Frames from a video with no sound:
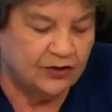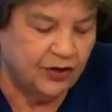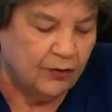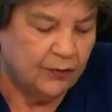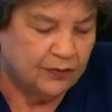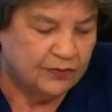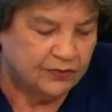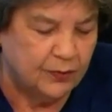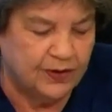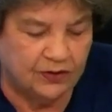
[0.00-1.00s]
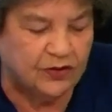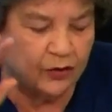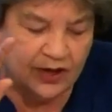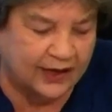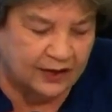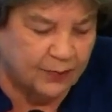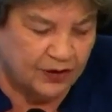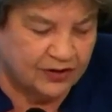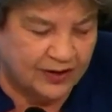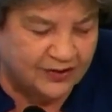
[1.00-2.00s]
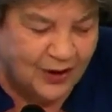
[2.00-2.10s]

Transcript: So don't take it personally.